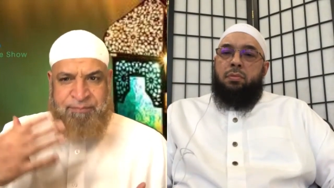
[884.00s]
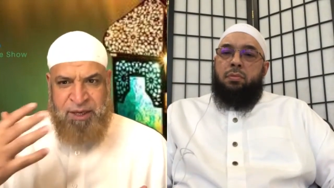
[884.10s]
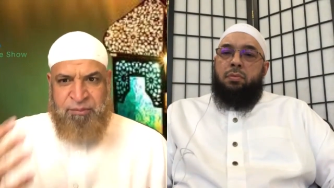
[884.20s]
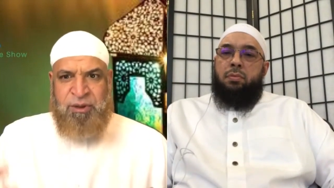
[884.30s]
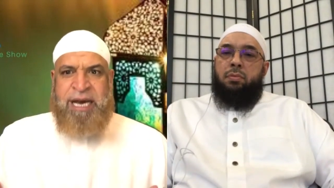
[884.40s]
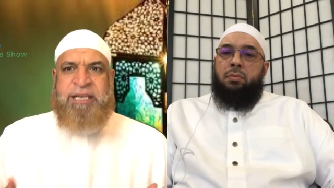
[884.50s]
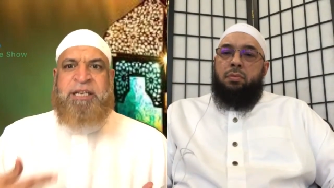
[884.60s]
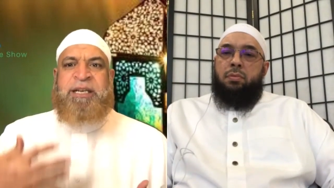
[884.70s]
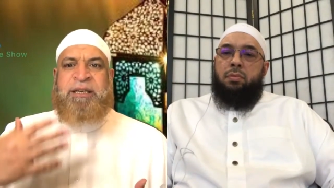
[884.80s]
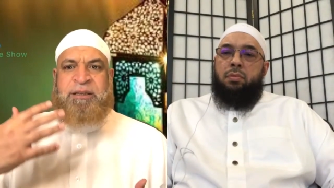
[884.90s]
Speaker 1: Some people
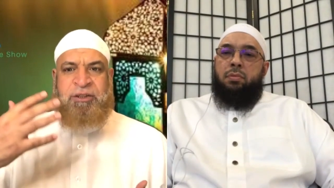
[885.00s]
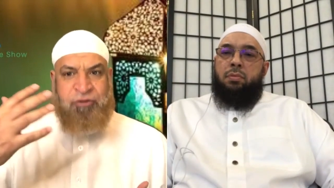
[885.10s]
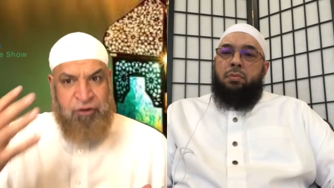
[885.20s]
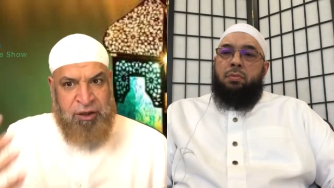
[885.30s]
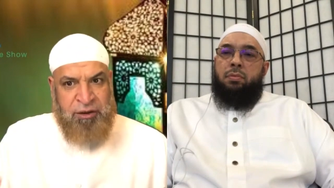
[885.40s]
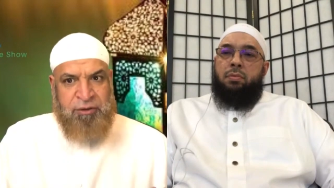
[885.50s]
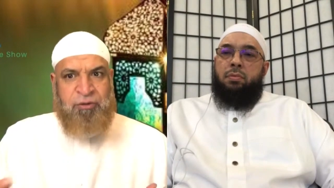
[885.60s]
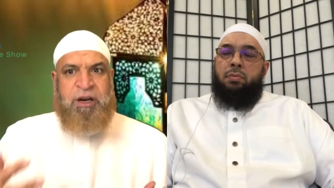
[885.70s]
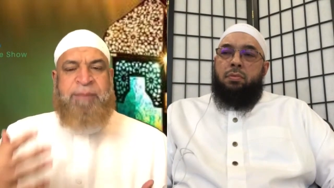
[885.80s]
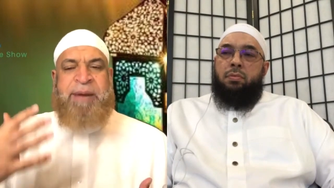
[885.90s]
actually struggle
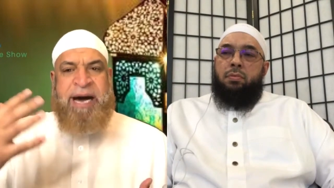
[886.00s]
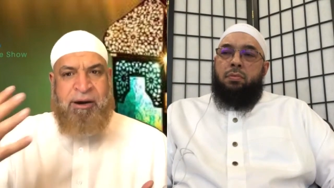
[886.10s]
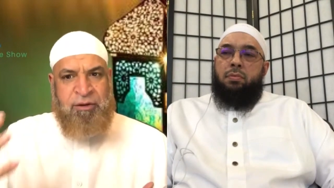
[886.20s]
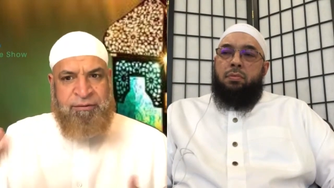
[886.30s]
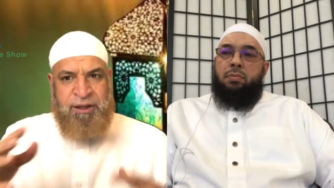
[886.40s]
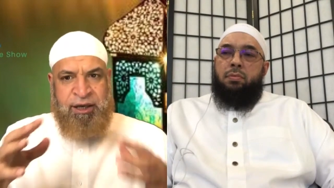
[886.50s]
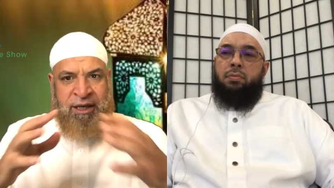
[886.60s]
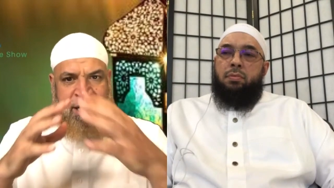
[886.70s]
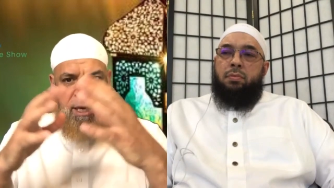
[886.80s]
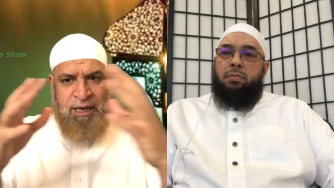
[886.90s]
to come out of the
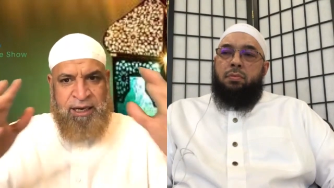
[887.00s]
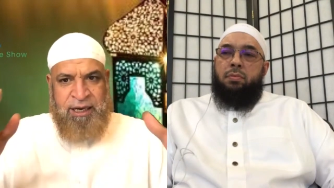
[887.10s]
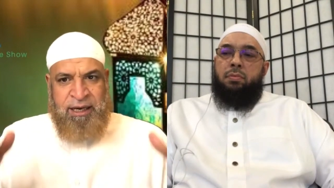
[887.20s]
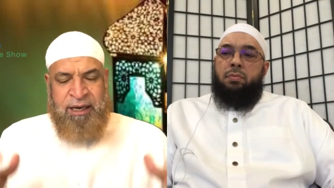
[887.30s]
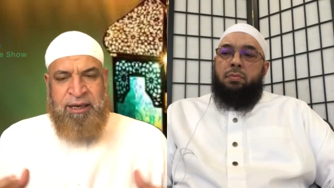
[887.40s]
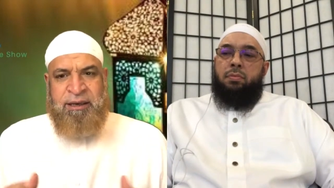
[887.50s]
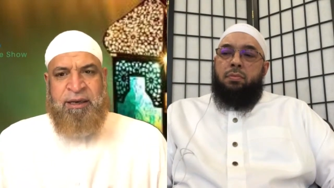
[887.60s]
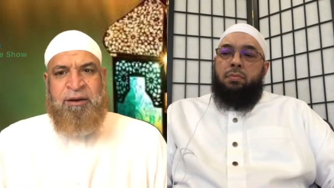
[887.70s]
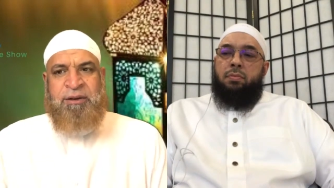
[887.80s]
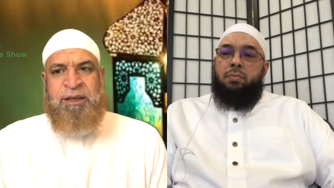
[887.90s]
uh,
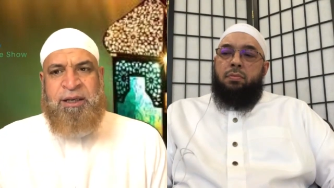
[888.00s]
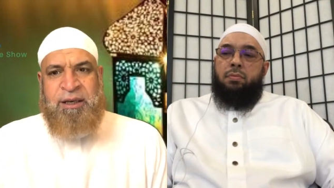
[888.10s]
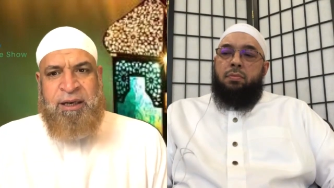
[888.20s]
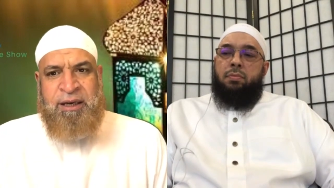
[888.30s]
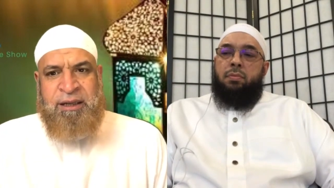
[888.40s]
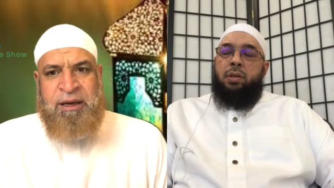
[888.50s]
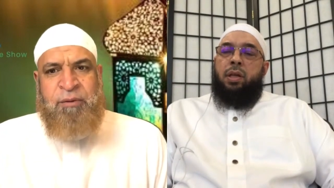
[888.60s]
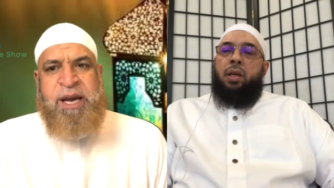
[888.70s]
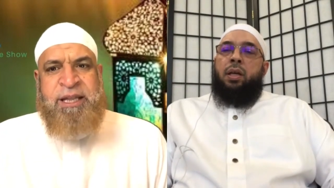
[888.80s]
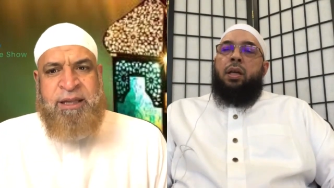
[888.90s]
you know, the uh, the
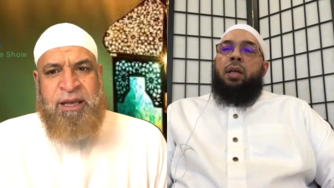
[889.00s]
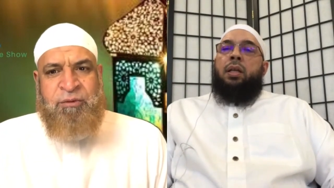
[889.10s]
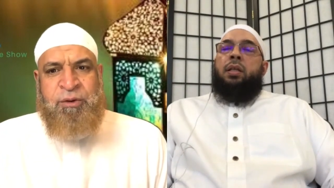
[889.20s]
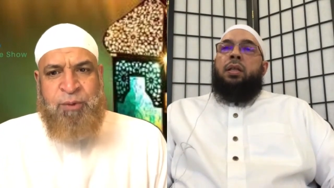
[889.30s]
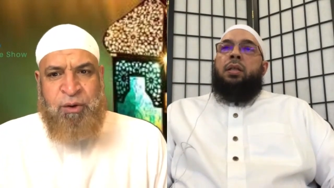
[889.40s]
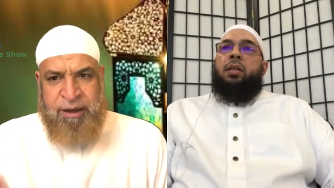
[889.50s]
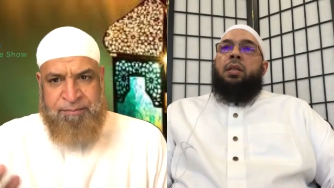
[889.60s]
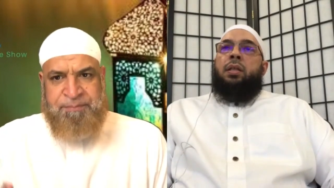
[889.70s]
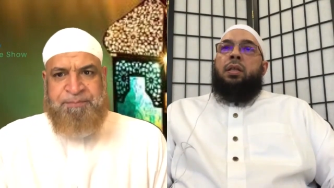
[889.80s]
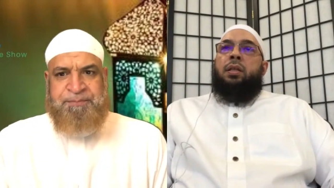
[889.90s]
way that they were brought
Speaker 2: up.
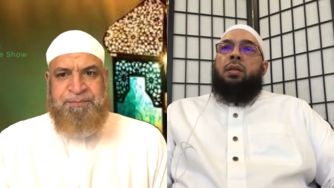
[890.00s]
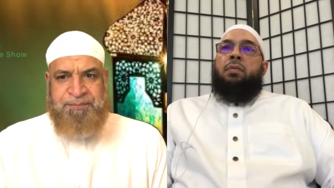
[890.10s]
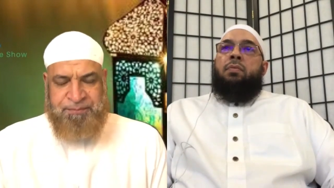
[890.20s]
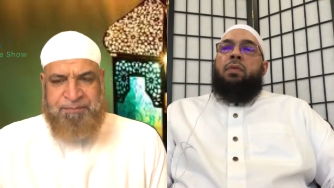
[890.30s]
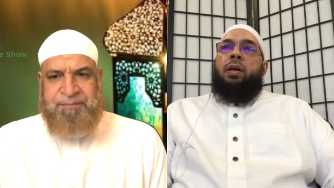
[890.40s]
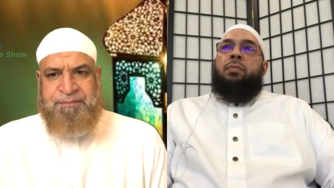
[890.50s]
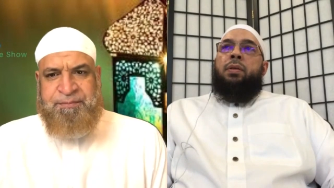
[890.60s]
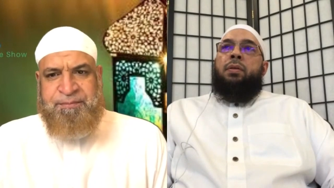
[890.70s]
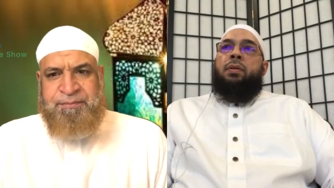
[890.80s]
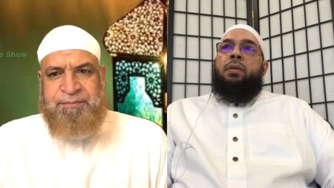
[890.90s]
The, right.
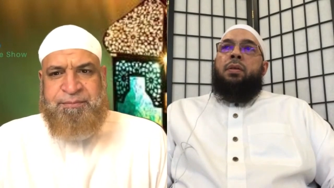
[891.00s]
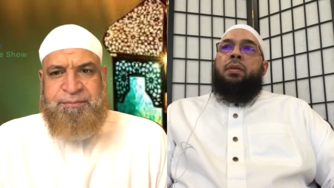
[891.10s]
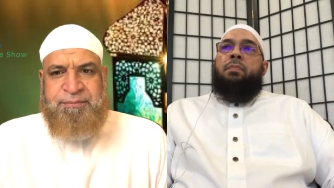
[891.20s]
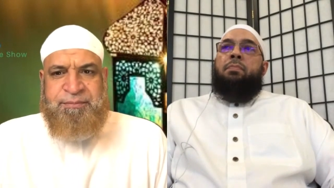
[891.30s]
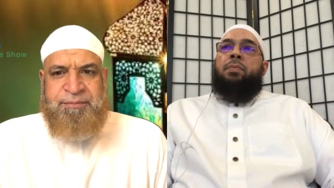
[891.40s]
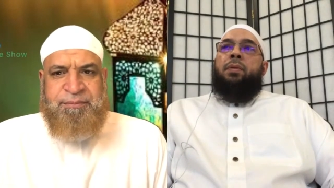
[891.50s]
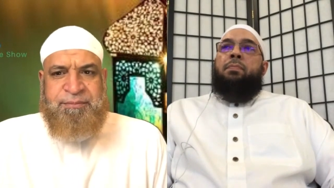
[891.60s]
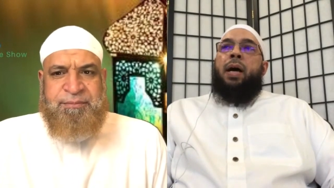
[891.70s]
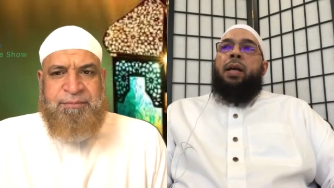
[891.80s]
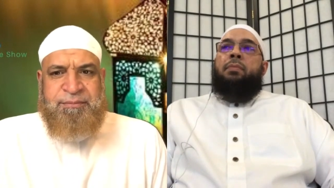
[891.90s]
Well, the, the the the
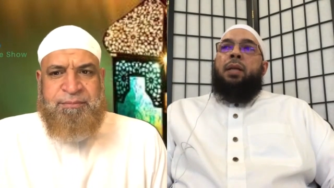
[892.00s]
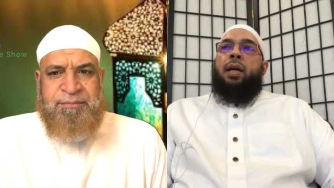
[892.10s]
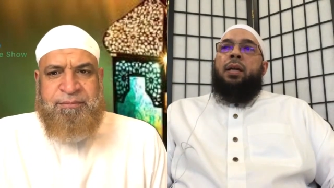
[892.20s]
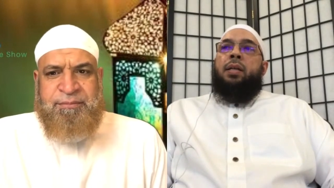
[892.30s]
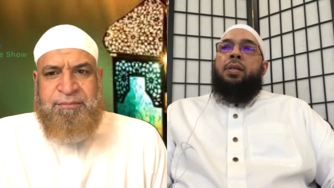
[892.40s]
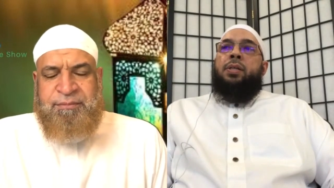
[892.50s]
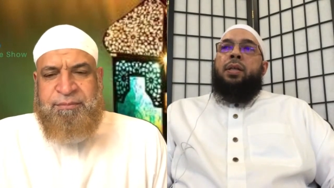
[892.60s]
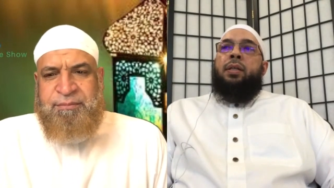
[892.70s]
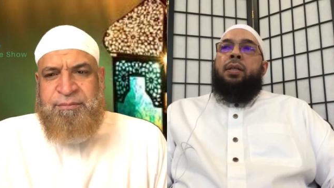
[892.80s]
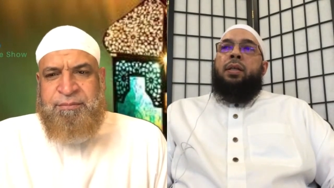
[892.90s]
bottom line is
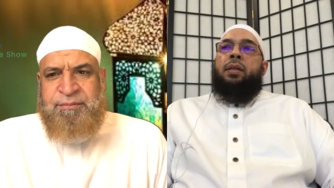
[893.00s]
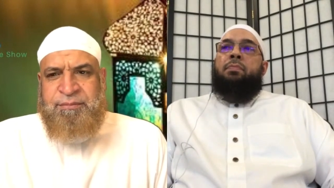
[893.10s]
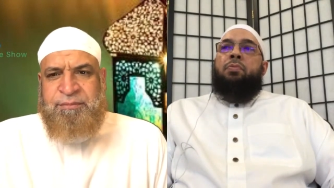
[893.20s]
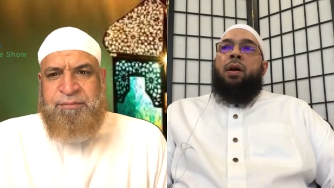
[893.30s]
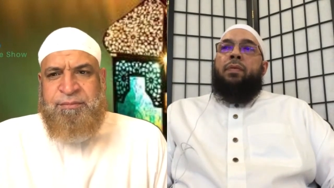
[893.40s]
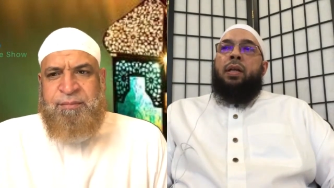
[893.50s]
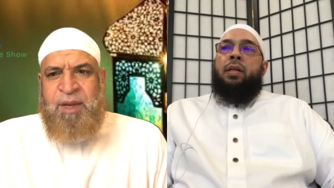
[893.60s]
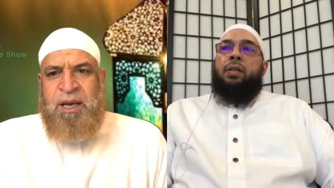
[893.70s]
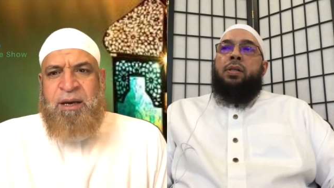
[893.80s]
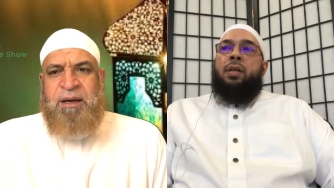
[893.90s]
that the Prophet
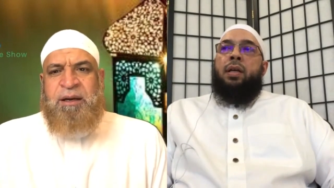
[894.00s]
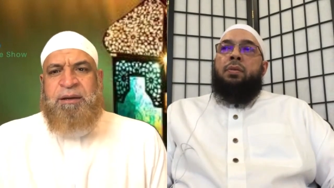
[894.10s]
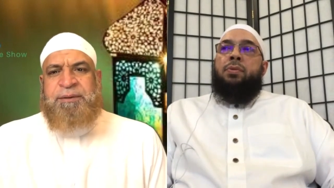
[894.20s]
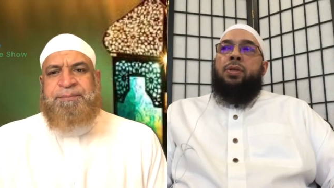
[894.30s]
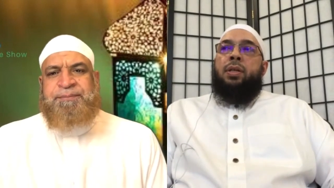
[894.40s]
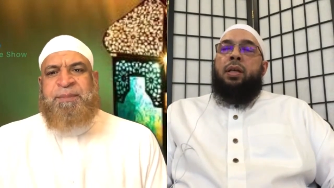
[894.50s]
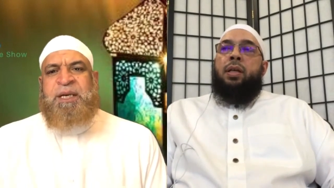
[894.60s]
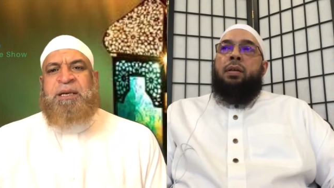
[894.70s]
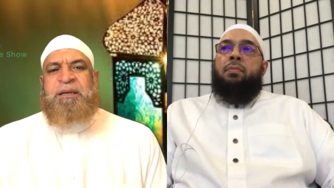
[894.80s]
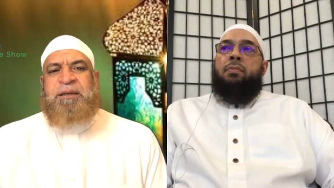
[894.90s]
alayhi salatu
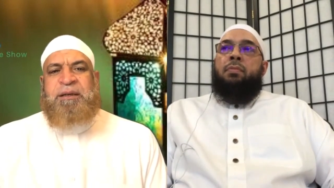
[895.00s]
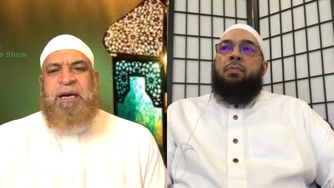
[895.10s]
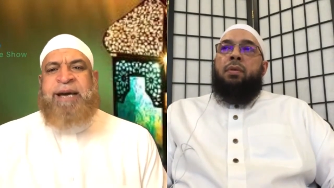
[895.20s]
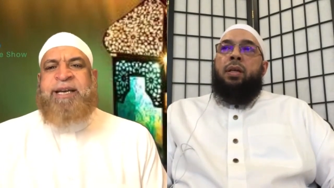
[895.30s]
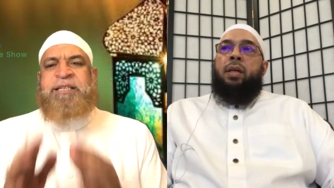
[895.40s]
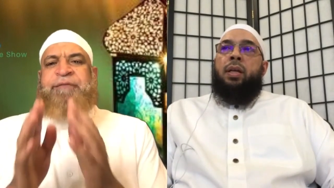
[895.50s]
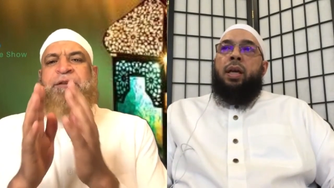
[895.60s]
wasalam. I guess